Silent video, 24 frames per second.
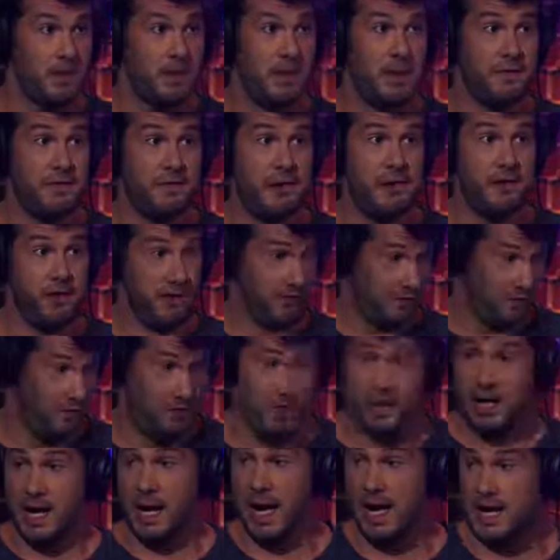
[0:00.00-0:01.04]
They found
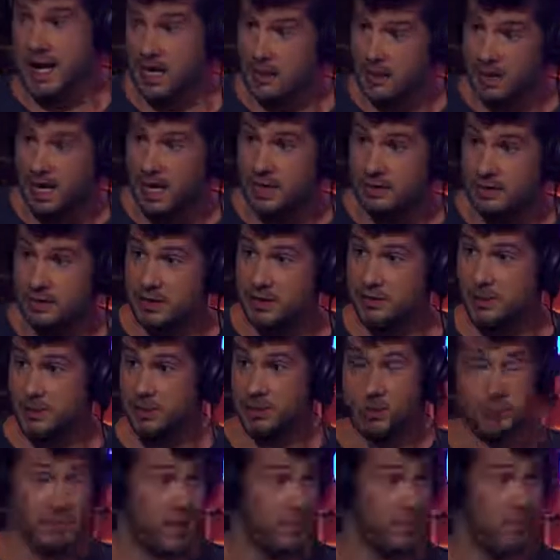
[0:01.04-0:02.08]
very high in antioxidants, but
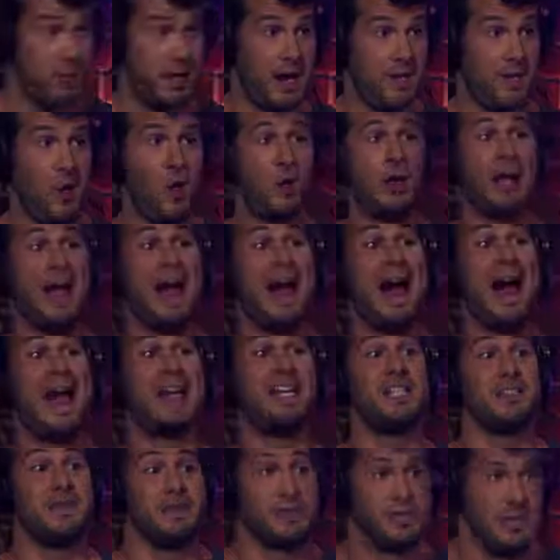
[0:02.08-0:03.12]
those people would have all
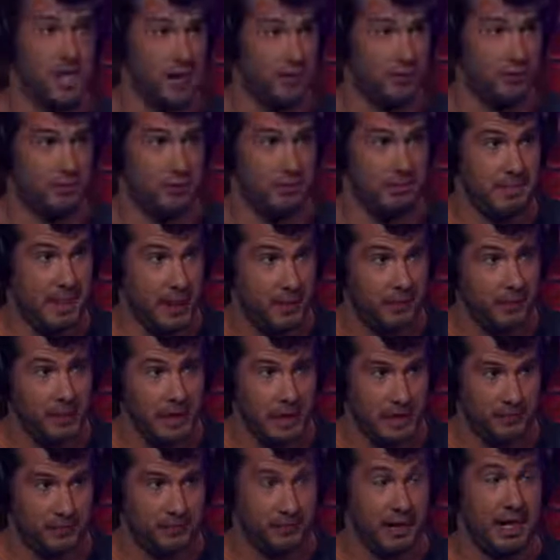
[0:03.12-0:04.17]
kinds of esophageal and mouth
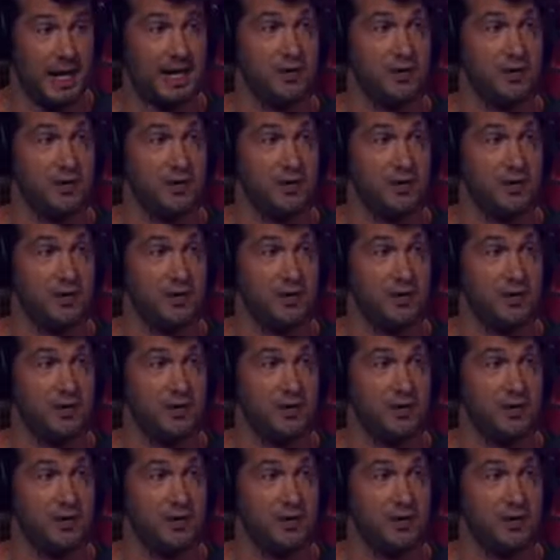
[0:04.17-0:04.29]
cancer.